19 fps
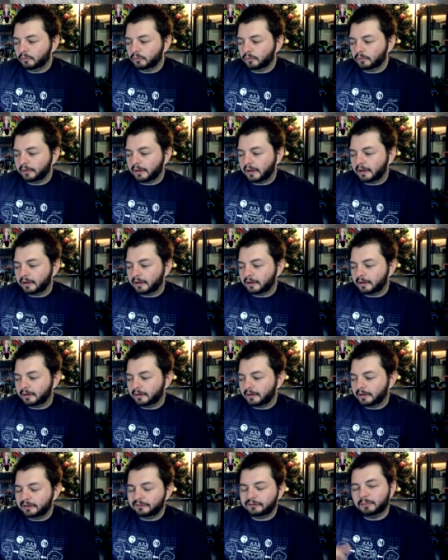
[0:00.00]
that uh,
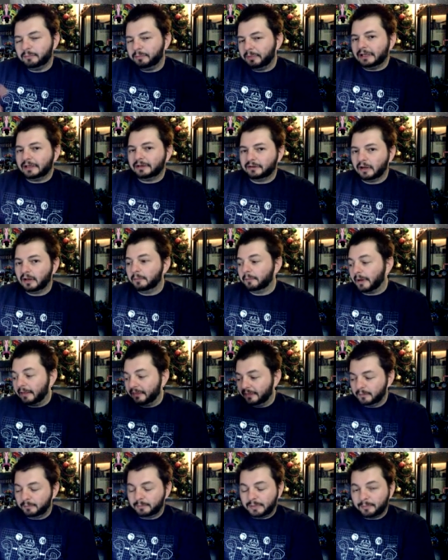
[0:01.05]
not being done by
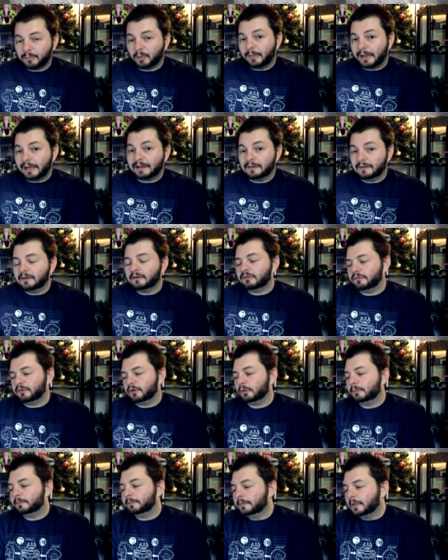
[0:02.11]
the people making this
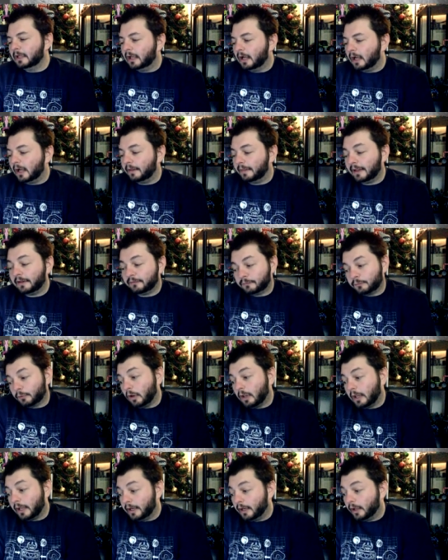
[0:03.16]
film. Uh, that's for
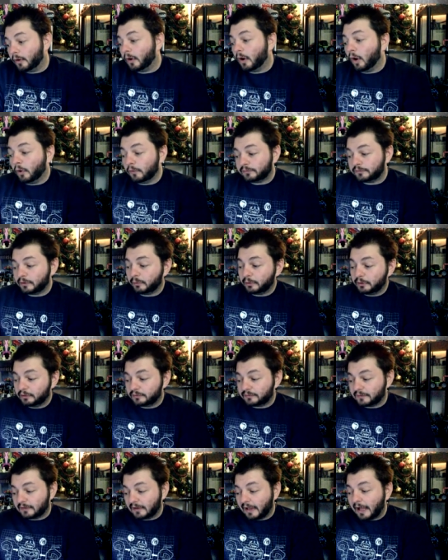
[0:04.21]
all I know. Also, it
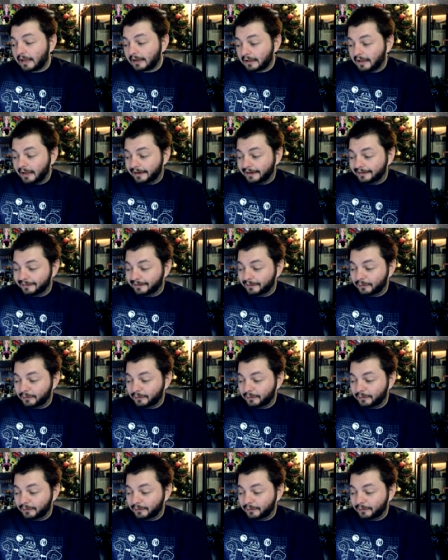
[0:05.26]
looks a lot like the